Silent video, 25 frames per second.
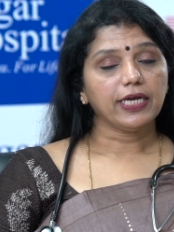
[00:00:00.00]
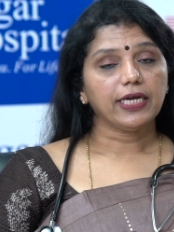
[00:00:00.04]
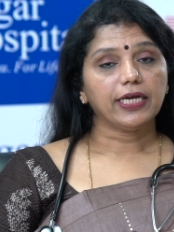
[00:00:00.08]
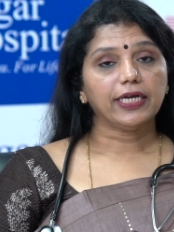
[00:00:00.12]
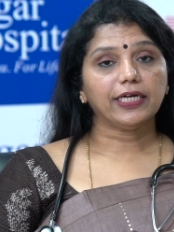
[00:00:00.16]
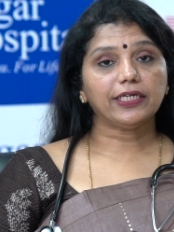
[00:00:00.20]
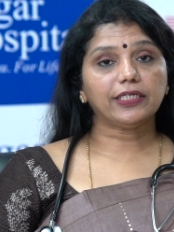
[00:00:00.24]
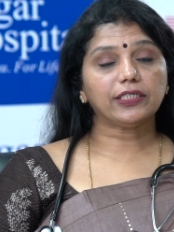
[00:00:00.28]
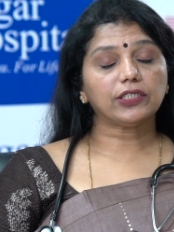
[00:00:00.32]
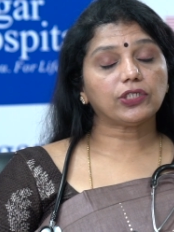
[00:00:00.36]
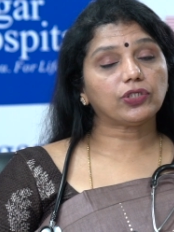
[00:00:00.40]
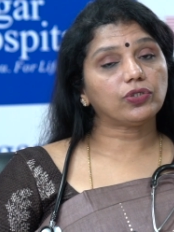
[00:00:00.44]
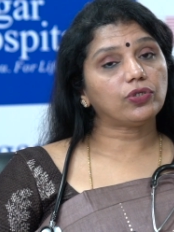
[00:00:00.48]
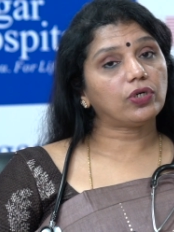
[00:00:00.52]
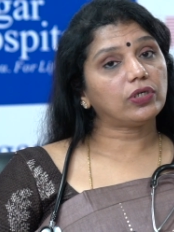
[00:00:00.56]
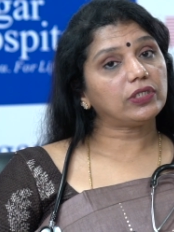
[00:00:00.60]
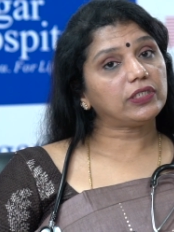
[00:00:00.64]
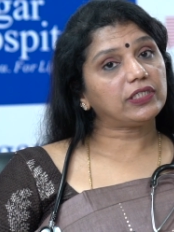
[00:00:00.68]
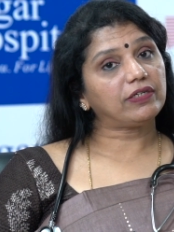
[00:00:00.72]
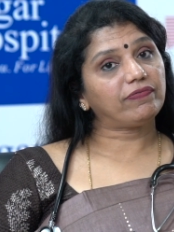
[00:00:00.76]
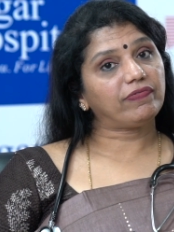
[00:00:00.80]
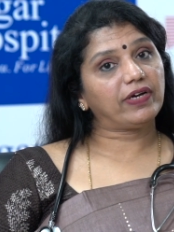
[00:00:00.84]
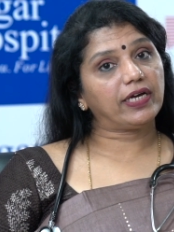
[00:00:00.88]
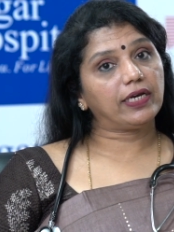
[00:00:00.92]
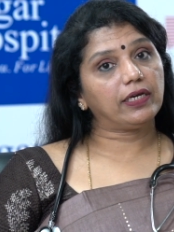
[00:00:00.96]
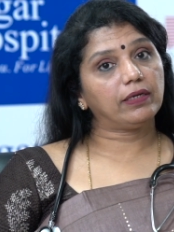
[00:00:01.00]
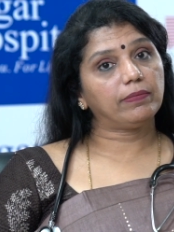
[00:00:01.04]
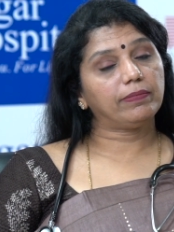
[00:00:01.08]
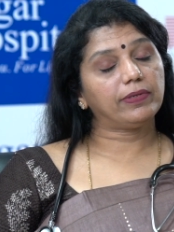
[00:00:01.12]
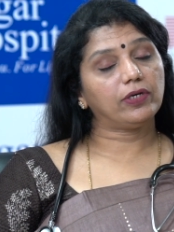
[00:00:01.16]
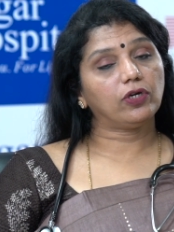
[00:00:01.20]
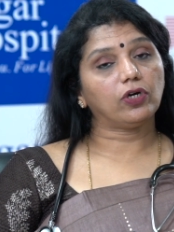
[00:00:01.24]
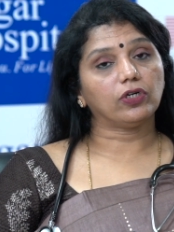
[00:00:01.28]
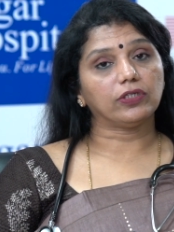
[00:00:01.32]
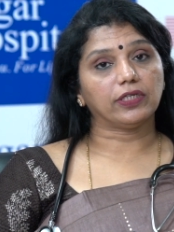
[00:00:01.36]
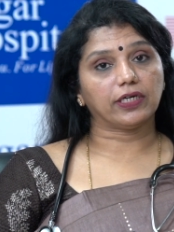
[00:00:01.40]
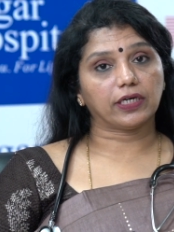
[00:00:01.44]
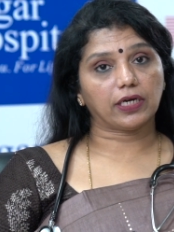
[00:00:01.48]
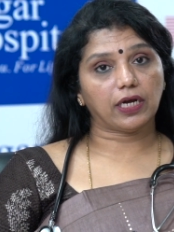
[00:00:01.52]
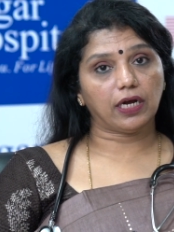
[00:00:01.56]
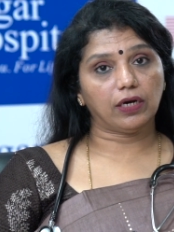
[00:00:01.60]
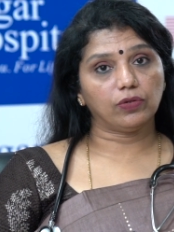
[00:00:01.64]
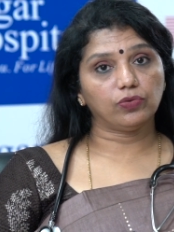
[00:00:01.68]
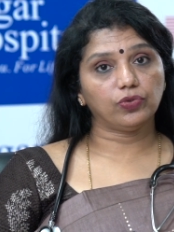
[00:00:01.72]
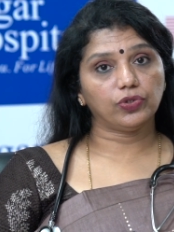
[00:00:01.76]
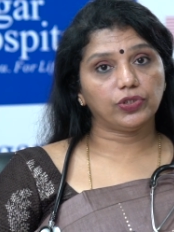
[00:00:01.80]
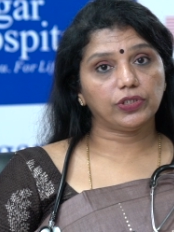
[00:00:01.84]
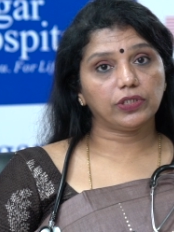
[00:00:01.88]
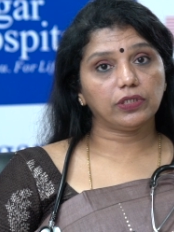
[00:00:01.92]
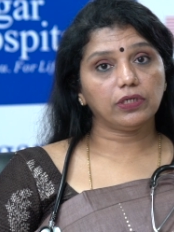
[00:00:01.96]
It is not available on the
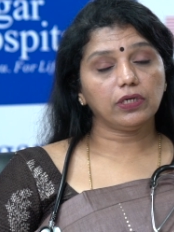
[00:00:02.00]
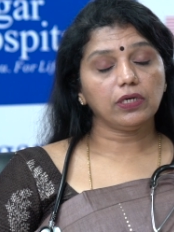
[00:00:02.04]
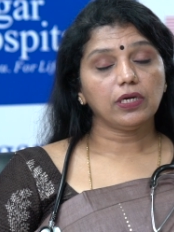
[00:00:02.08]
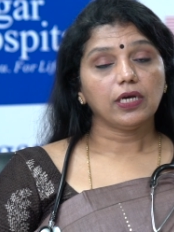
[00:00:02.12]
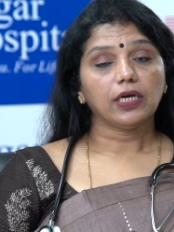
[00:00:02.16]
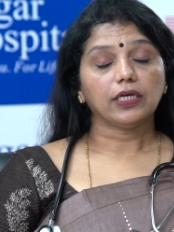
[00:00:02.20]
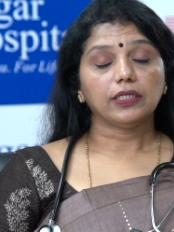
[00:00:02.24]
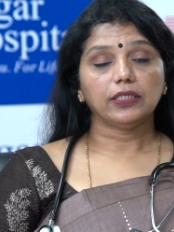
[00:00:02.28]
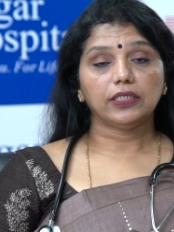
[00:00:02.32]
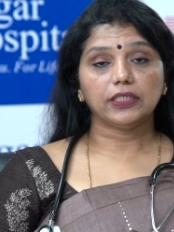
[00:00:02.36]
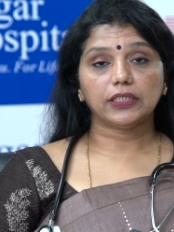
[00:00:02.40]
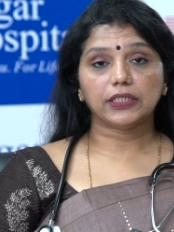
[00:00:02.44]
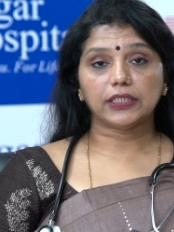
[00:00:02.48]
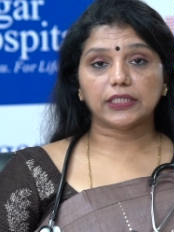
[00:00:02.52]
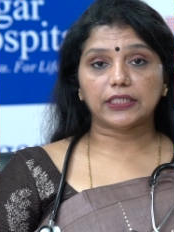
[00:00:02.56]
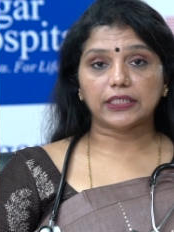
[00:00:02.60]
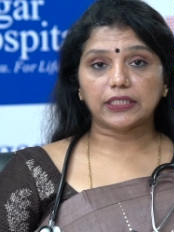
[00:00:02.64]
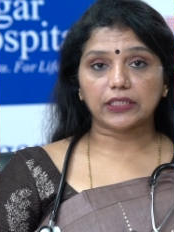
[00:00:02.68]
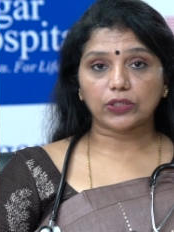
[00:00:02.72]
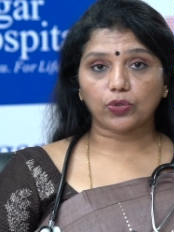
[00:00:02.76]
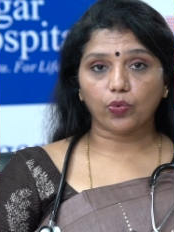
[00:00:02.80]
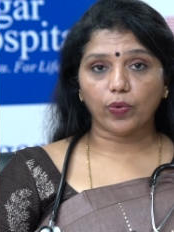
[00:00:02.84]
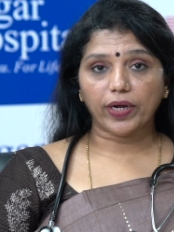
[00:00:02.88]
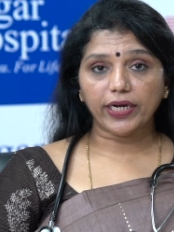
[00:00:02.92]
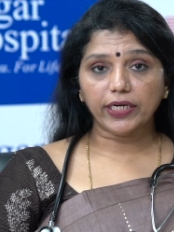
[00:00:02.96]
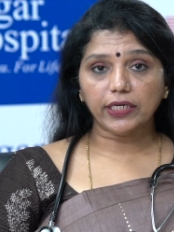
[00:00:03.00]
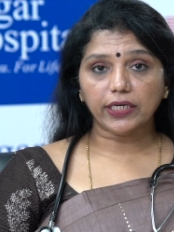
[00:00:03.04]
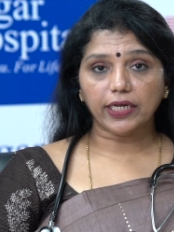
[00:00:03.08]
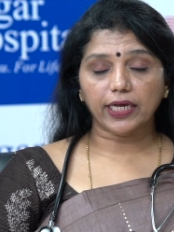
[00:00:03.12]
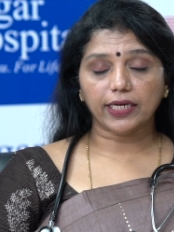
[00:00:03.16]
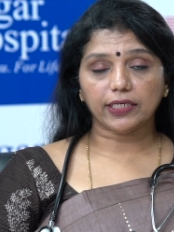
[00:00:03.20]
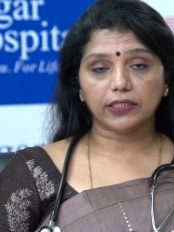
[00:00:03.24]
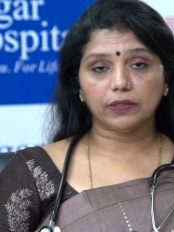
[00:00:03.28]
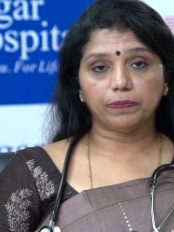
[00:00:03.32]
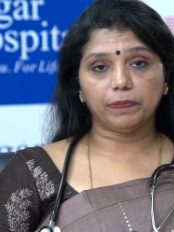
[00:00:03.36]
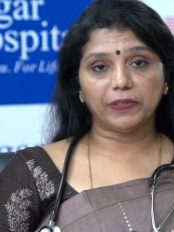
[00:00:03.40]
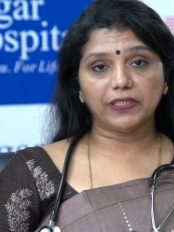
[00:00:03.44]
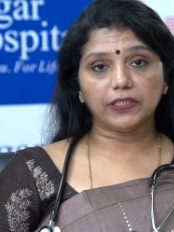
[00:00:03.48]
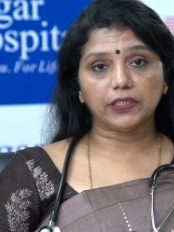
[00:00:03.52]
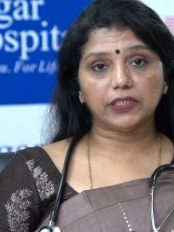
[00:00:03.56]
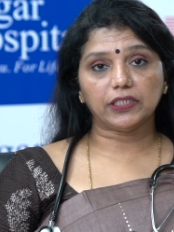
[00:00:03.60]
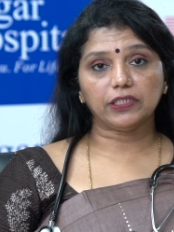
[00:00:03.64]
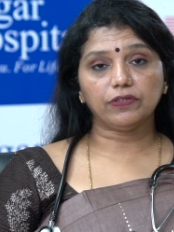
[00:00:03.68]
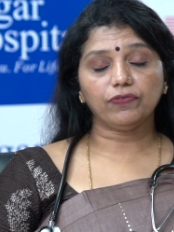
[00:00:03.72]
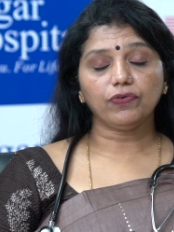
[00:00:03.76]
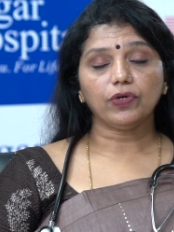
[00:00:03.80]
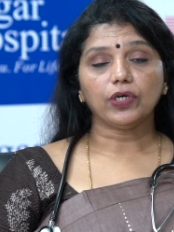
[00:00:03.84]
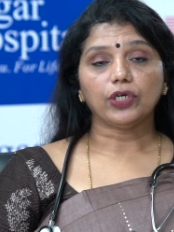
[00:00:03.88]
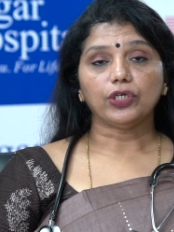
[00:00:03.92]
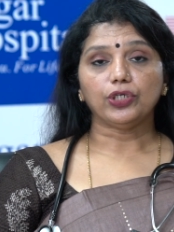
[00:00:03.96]
counter. This is quite
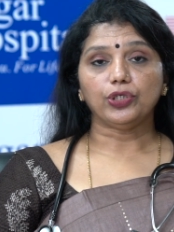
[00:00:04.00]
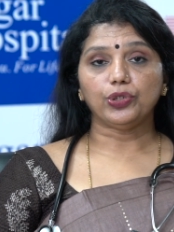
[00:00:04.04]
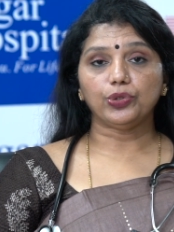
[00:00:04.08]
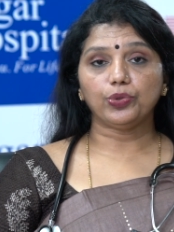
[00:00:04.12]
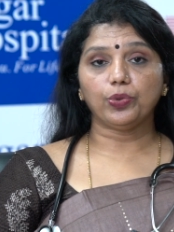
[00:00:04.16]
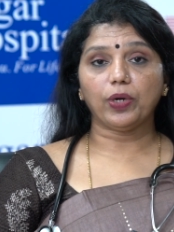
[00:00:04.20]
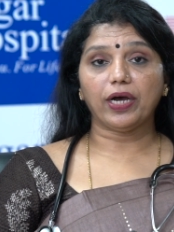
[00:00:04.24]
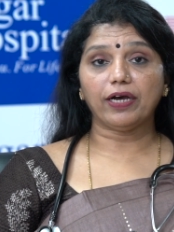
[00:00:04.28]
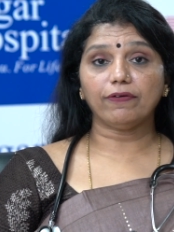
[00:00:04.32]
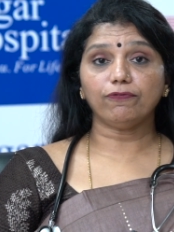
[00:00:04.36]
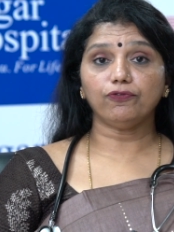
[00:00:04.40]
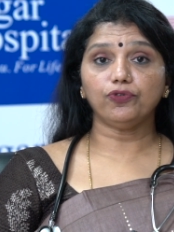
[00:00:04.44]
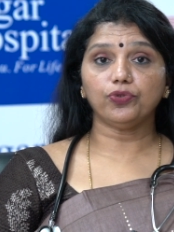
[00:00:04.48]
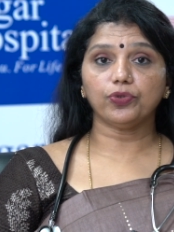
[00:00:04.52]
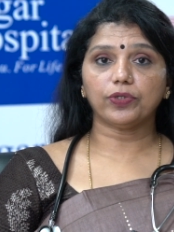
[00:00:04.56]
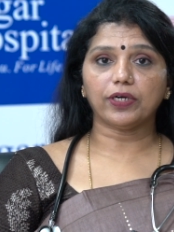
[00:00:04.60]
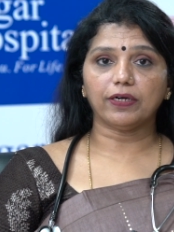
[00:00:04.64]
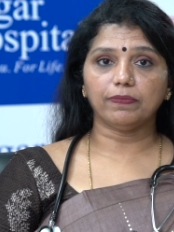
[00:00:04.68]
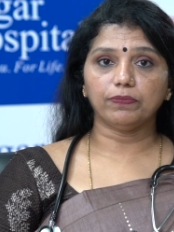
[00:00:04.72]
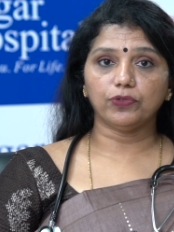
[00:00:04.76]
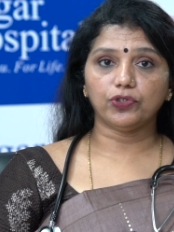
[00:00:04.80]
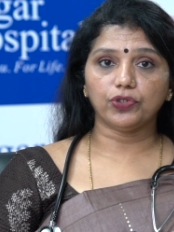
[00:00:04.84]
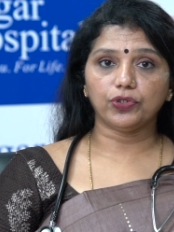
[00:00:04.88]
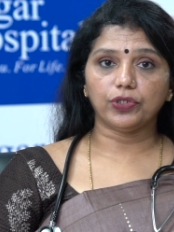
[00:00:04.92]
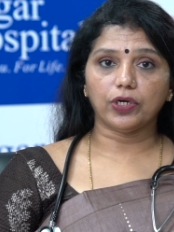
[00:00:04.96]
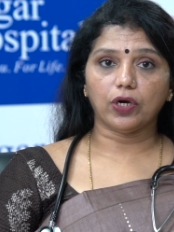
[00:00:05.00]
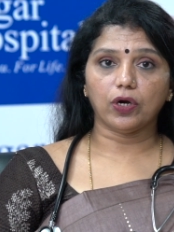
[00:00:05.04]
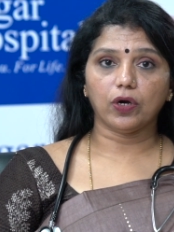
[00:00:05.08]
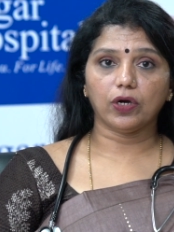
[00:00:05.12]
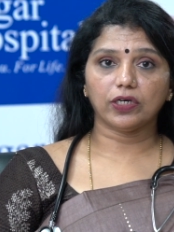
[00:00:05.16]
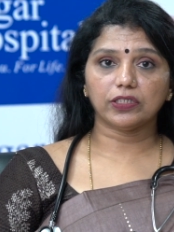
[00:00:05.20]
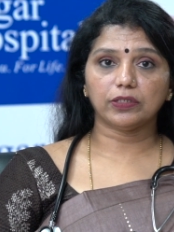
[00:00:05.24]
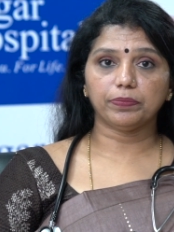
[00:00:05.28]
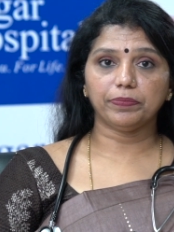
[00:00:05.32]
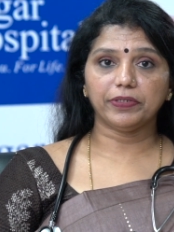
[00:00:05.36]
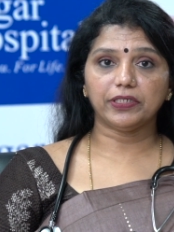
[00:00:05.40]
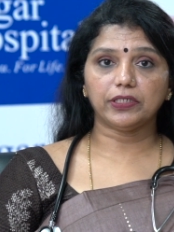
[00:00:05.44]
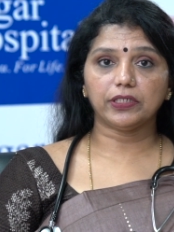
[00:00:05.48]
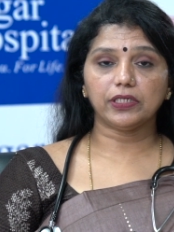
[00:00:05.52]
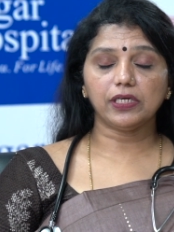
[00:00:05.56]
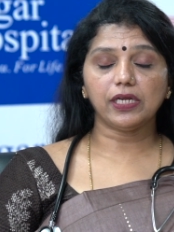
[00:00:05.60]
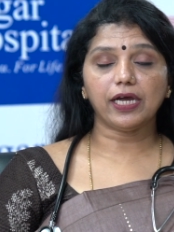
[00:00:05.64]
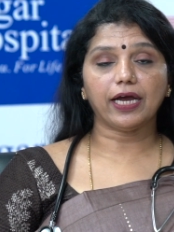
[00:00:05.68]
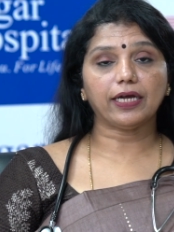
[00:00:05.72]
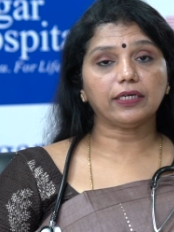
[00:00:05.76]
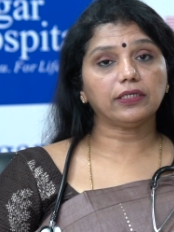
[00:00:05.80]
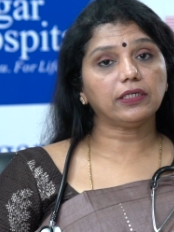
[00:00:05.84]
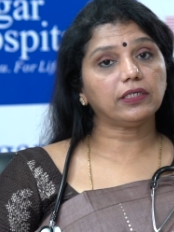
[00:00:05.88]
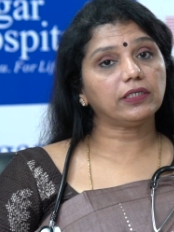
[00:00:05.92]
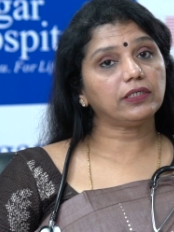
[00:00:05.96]
expensive. You have to come to the hospital
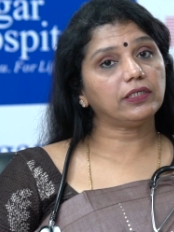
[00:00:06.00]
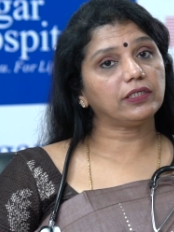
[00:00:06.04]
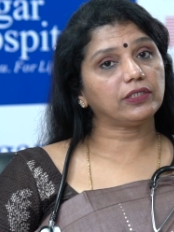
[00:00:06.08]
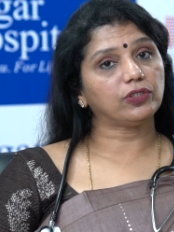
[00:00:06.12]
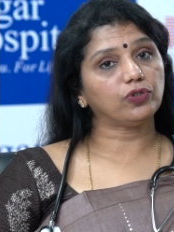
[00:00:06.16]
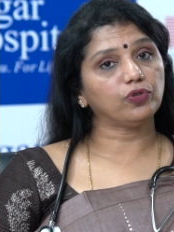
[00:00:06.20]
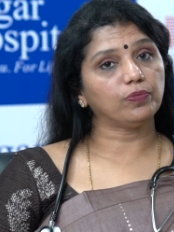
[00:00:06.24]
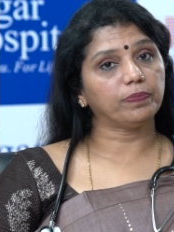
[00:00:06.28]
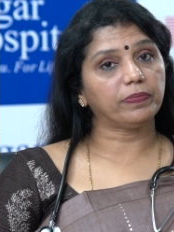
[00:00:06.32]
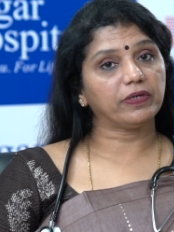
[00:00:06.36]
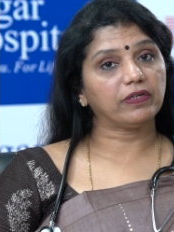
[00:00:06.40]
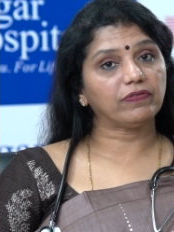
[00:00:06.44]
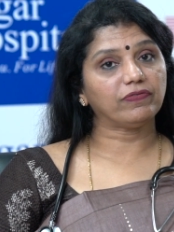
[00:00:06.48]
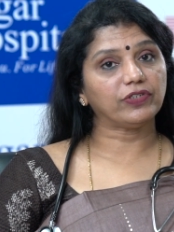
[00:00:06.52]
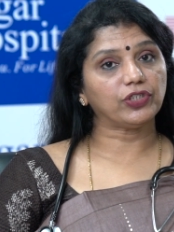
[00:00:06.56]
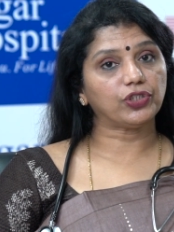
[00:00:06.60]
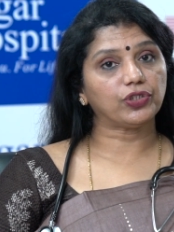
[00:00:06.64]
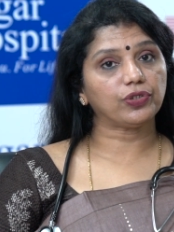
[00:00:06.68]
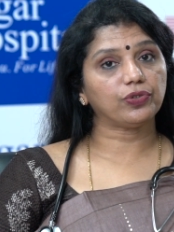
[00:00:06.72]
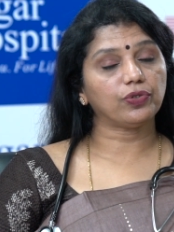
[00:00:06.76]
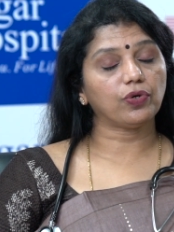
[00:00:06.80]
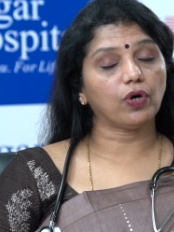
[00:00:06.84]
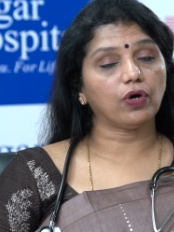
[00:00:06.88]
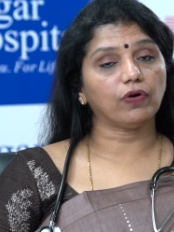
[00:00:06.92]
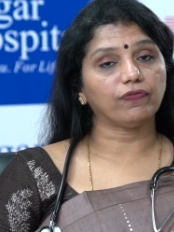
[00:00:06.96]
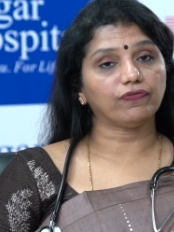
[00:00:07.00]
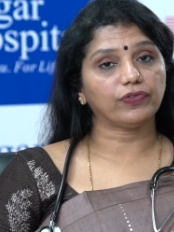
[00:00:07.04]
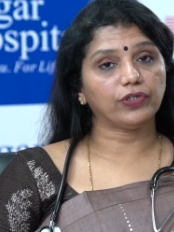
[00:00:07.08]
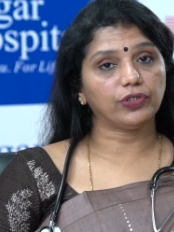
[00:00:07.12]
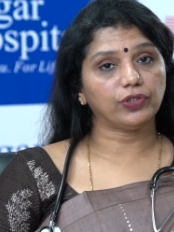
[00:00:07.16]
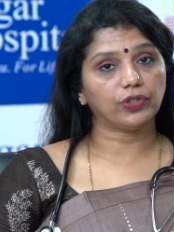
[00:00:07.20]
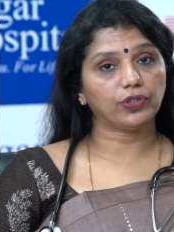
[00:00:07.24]
under the supervision of the